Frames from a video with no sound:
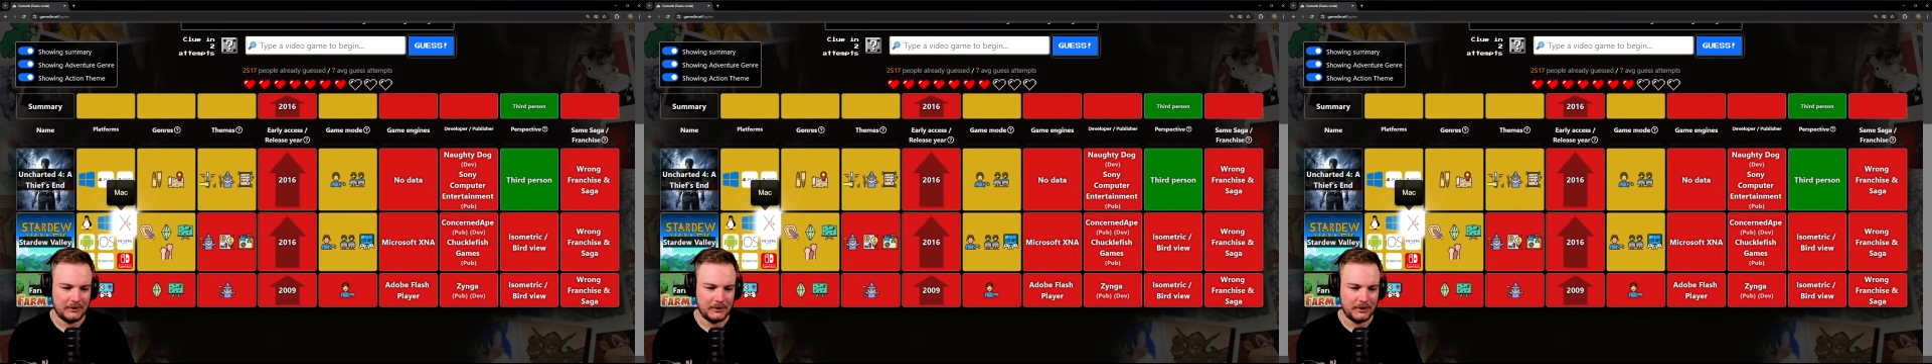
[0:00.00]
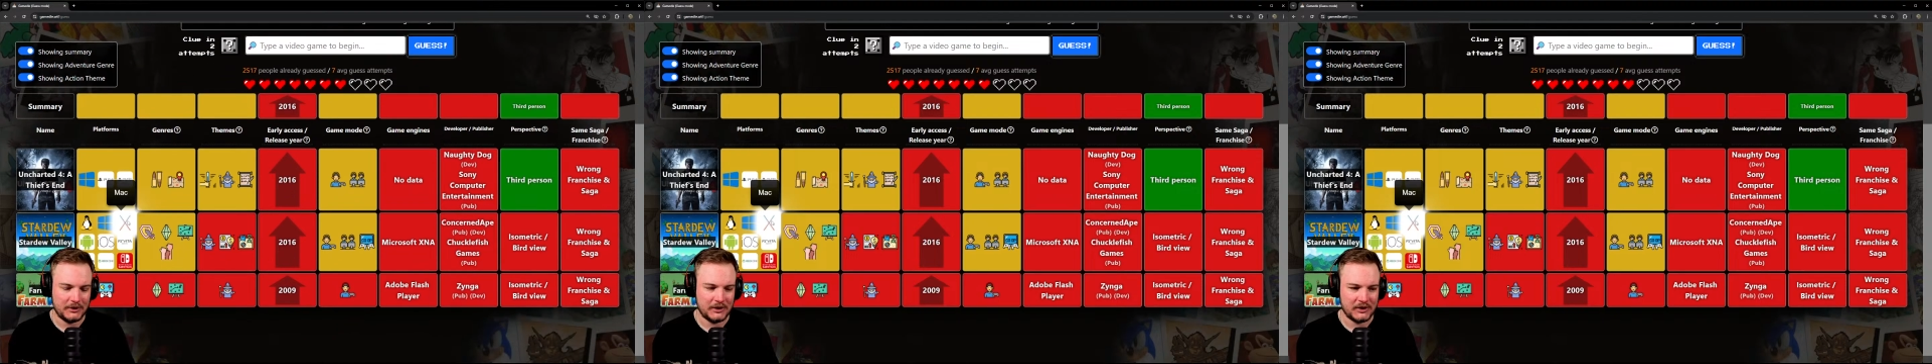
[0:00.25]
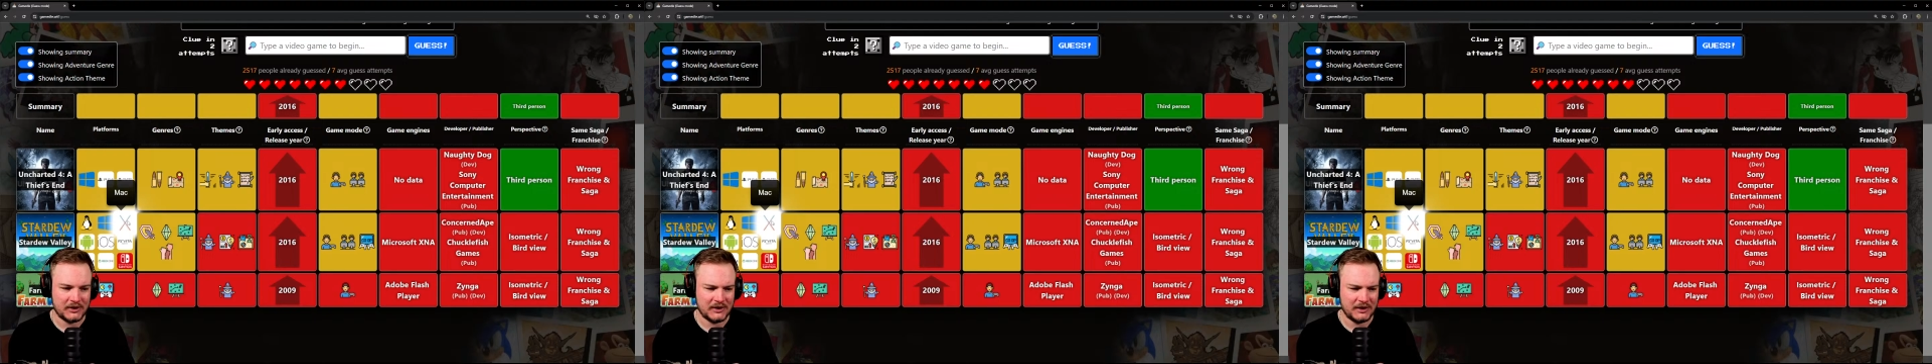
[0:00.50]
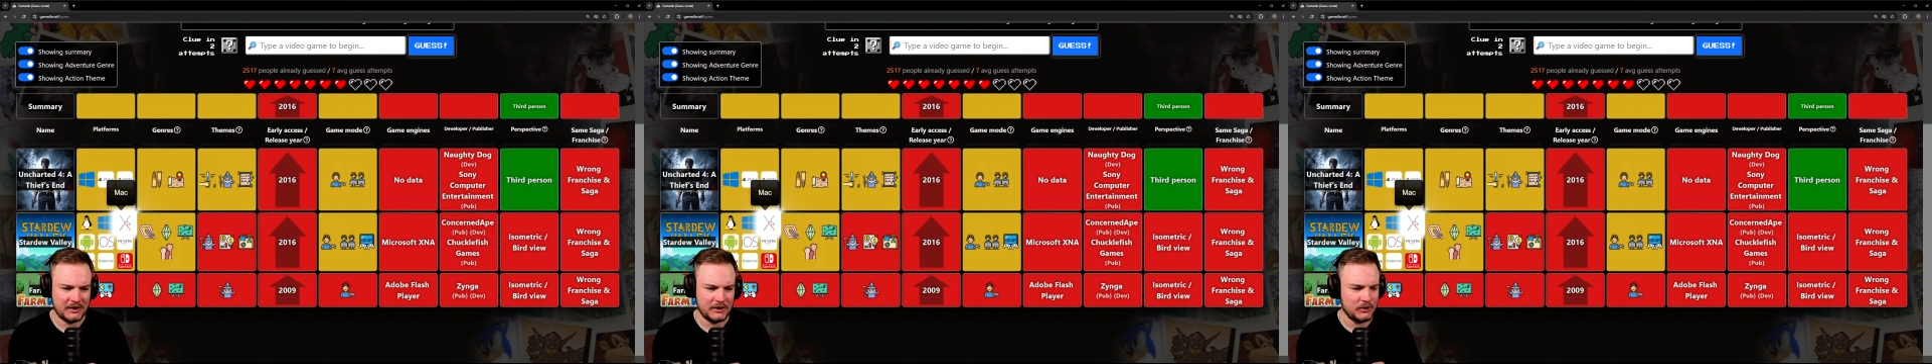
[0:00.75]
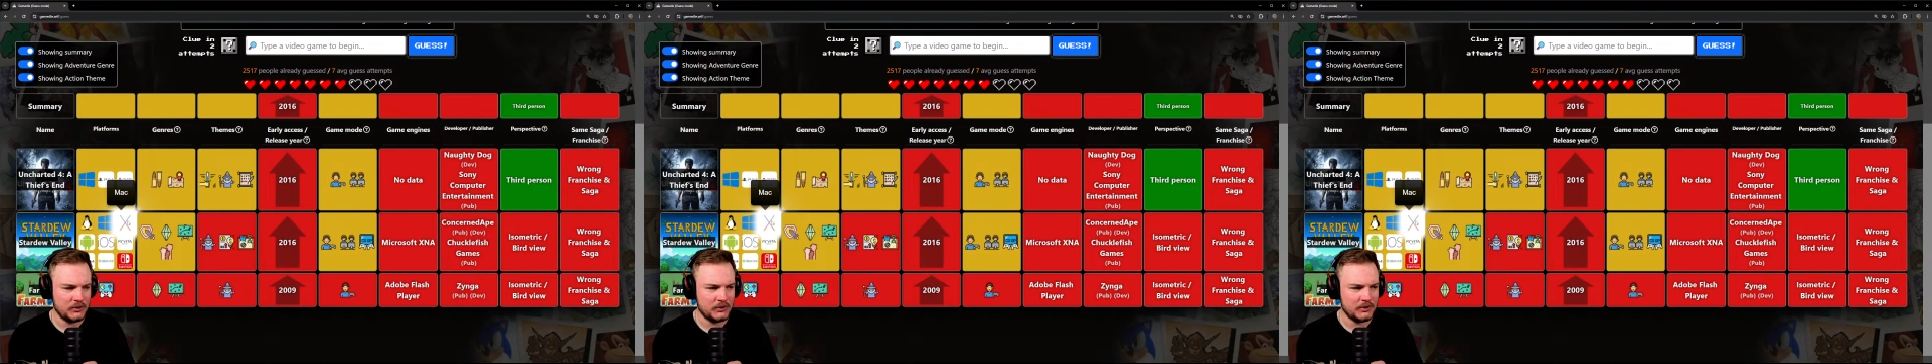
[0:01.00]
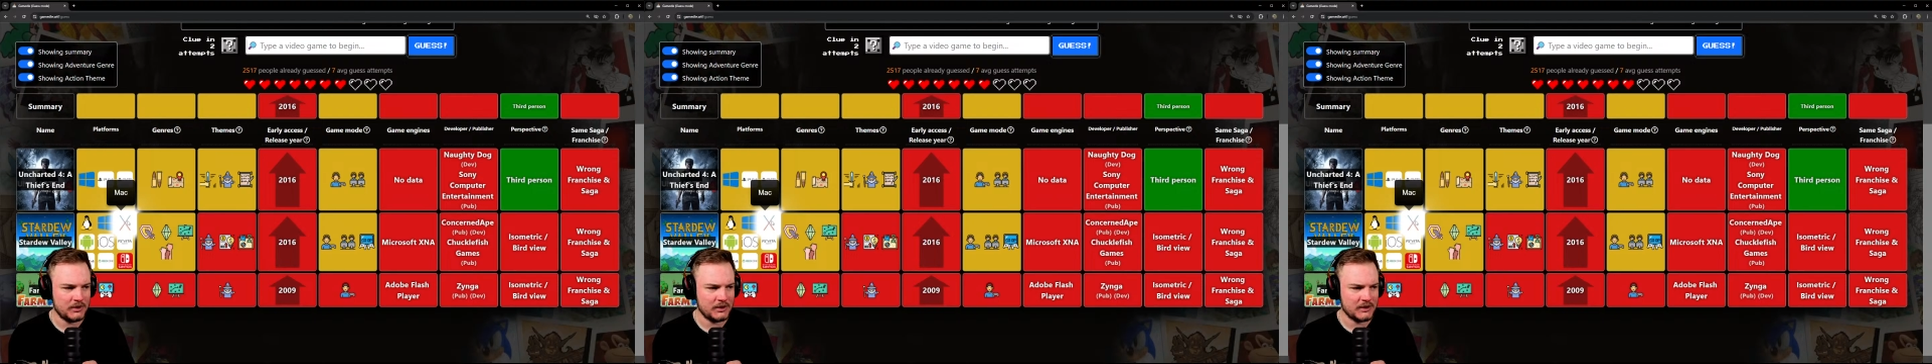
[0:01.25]
Does
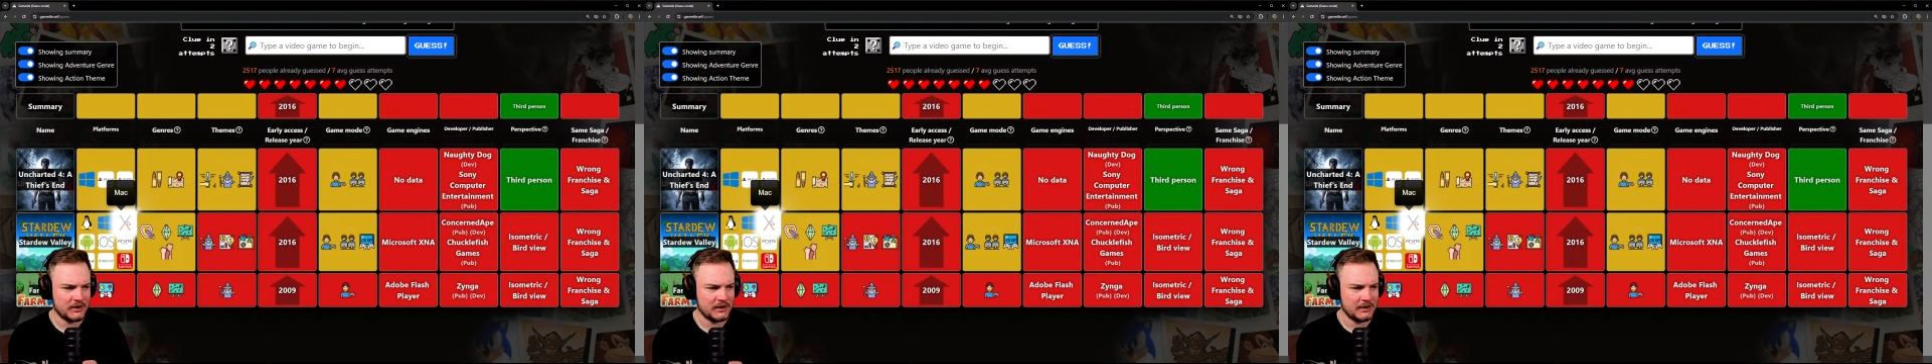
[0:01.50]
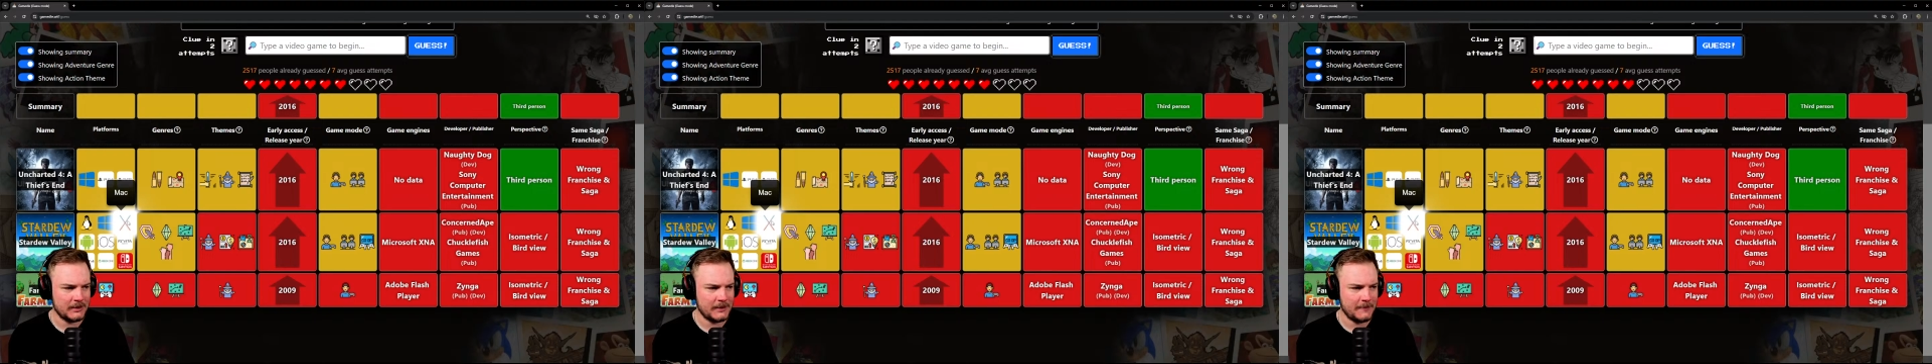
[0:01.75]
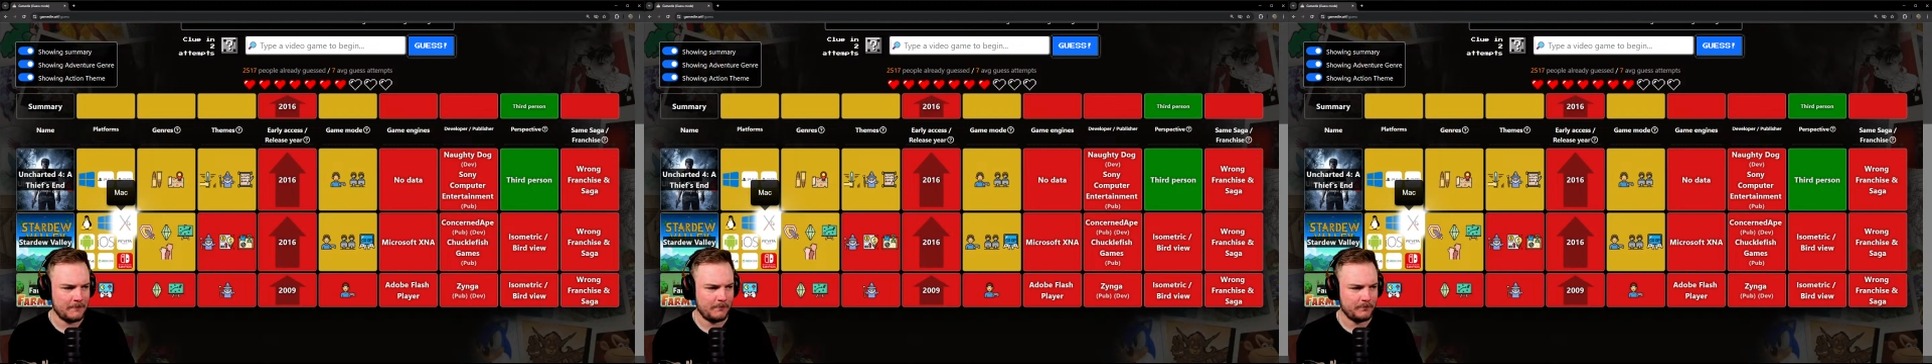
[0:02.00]
Skyrim